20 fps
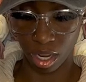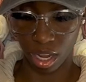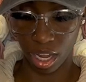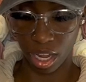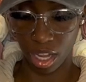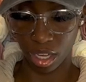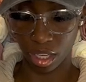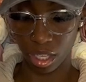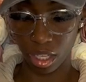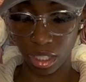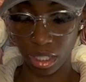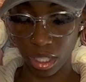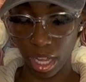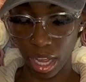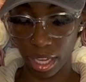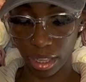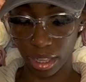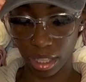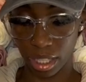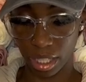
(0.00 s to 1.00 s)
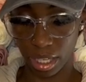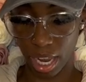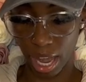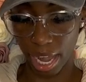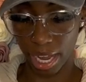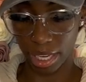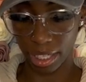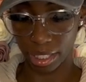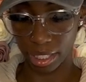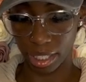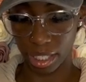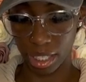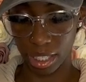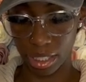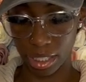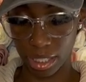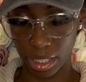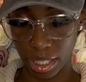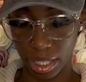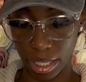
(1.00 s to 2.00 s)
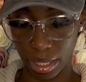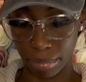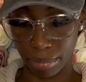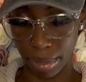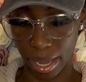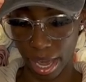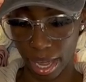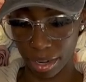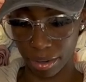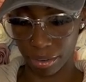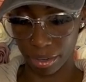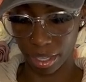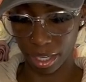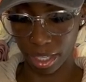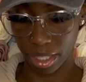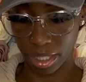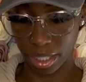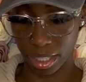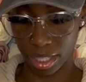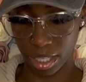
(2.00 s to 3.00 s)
it looks like the light does need batteries